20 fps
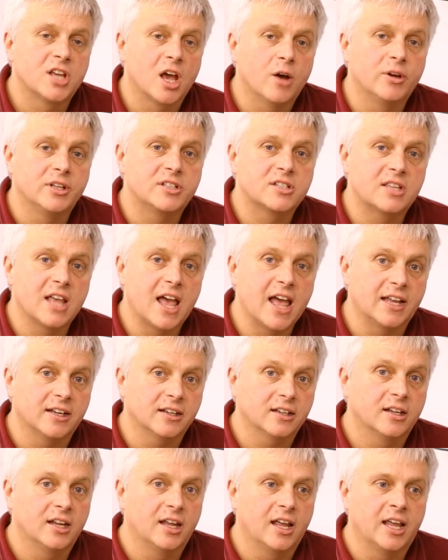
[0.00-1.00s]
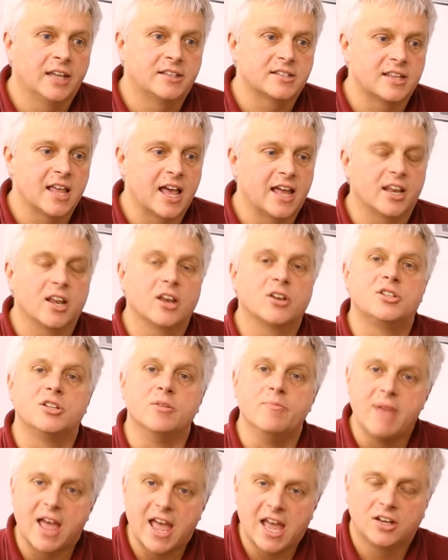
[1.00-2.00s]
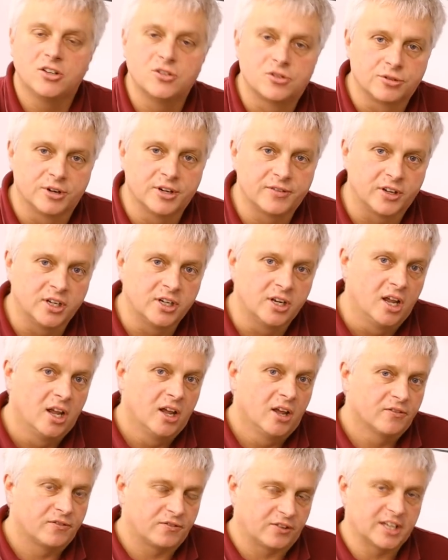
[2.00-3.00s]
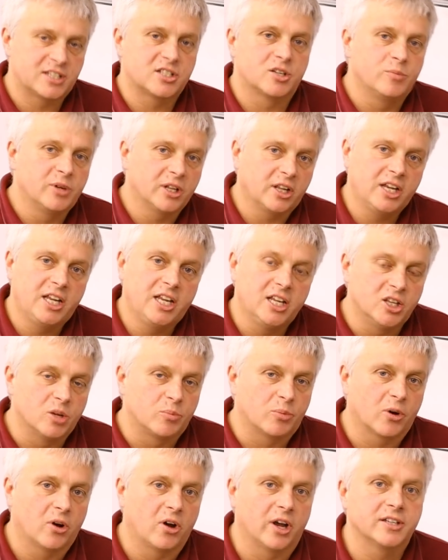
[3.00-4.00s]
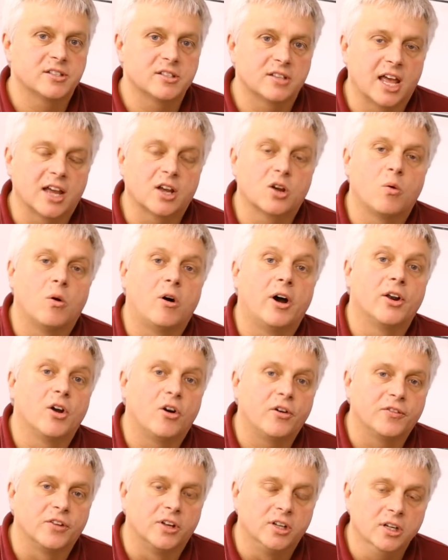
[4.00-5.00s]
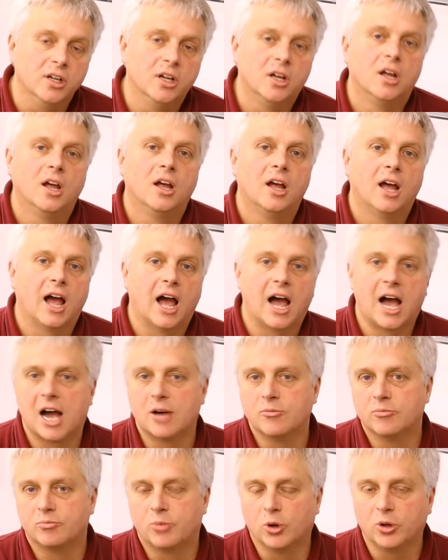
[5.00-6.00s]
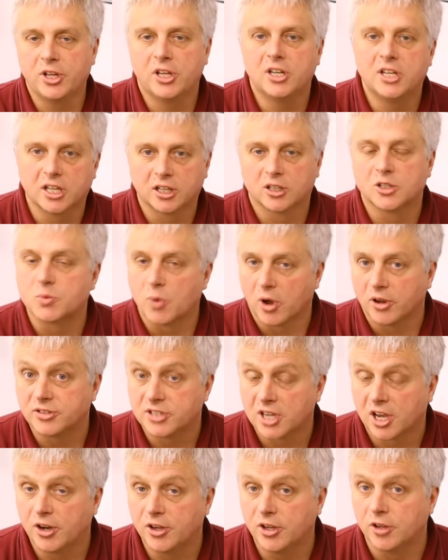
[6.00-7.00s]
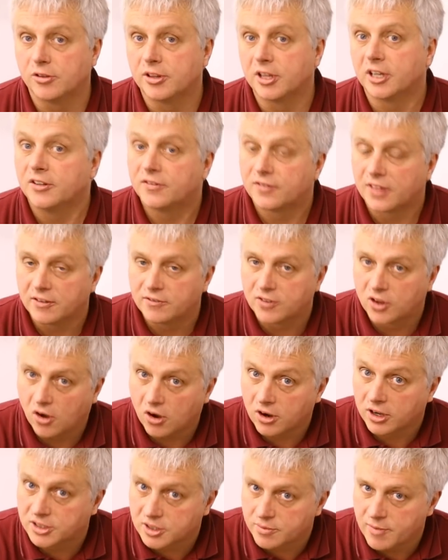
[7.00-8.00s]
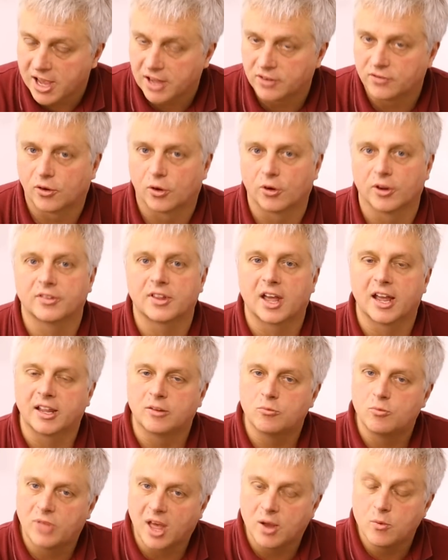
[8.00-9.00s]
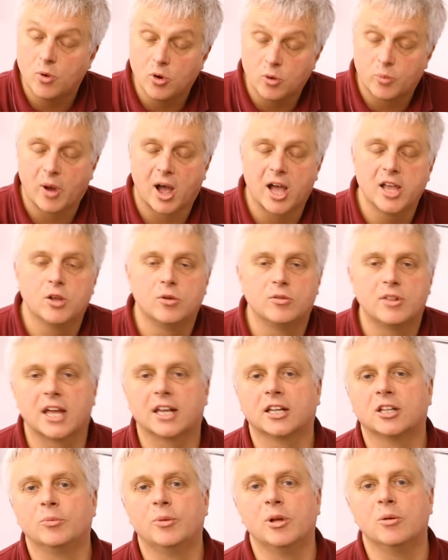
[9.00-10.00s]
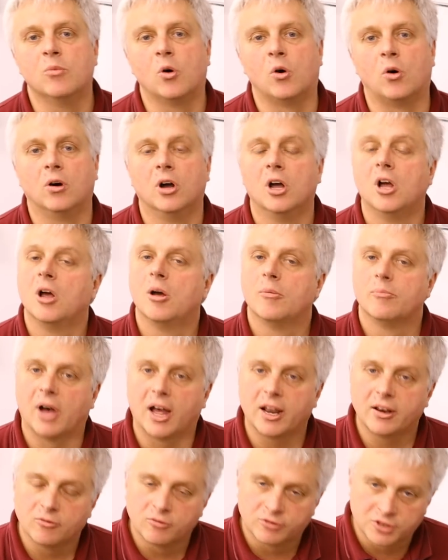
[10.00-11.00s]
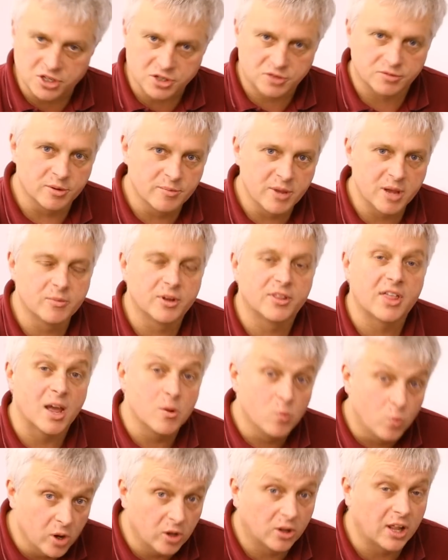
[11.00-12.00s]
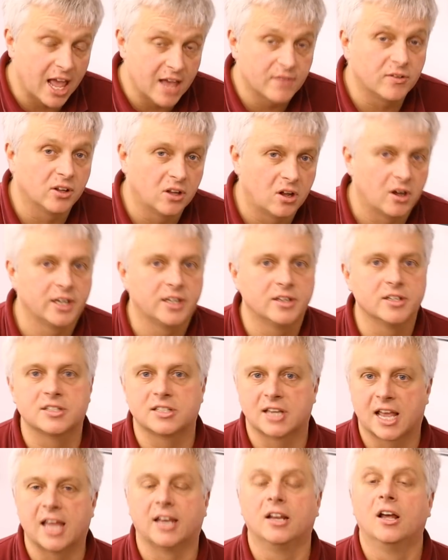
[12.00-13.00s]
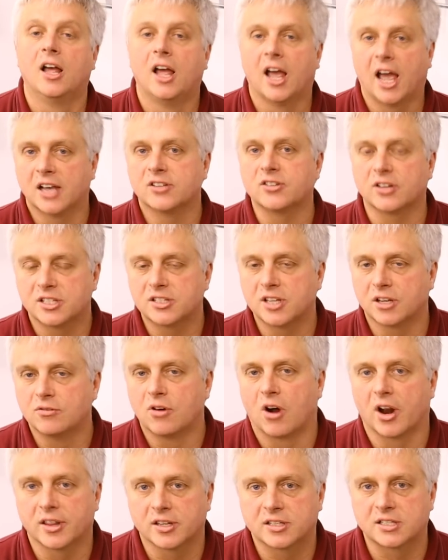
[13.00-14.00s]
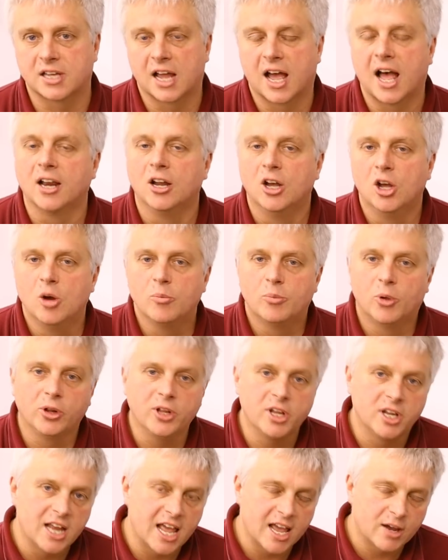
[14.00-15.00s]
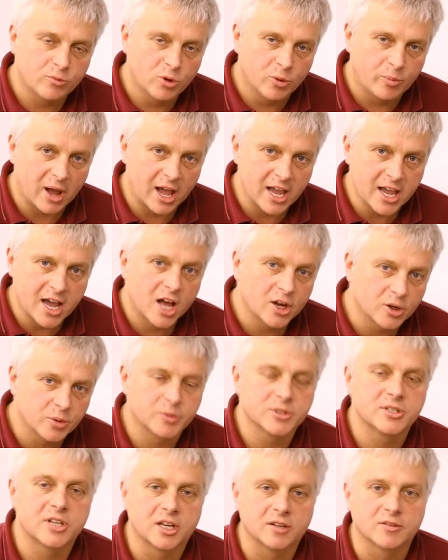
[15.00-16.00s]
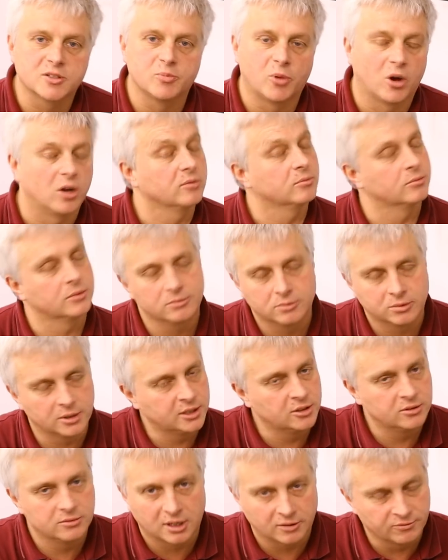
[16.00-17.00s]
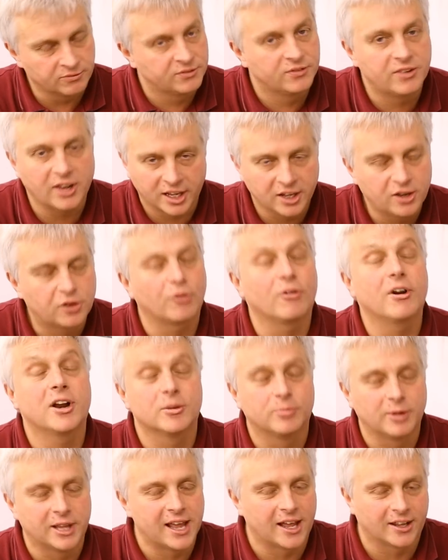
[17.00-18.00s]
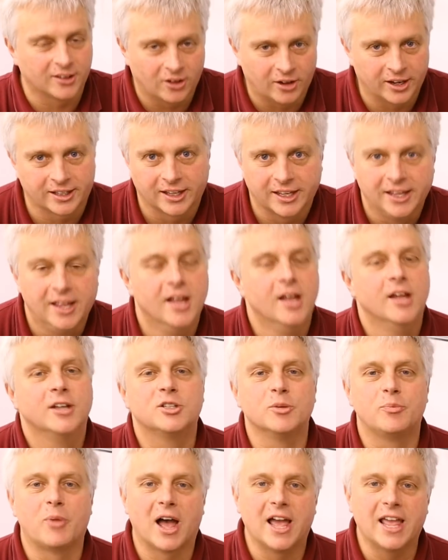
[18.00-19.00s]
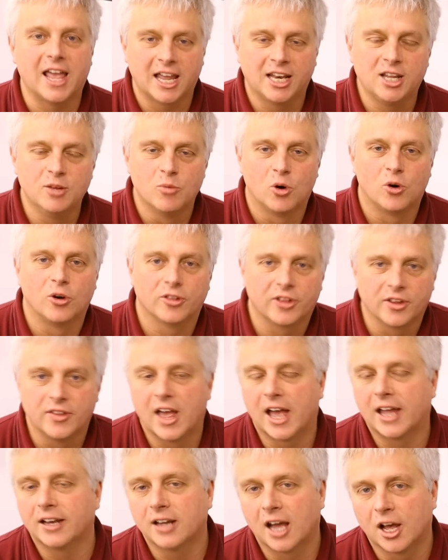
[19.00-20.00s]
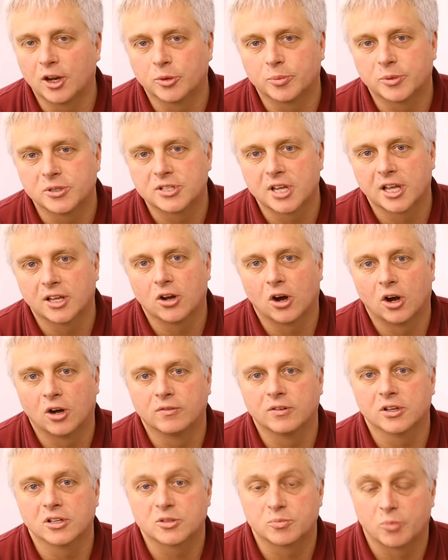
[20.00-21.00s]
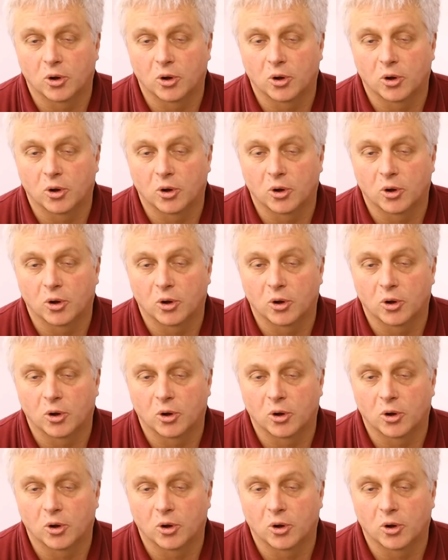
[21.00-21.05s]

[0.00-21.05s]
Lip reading: So it's that demand-driven flexibility in the price that quite often bullion dealers won't tell you that if they've got a demand for it, they will pay you that little bit more. But just remember, they will have a line in the sand. As I said right at the start, Bullion Now will pay 100% of spot when incredibly unlikely to pay any more than that 100% of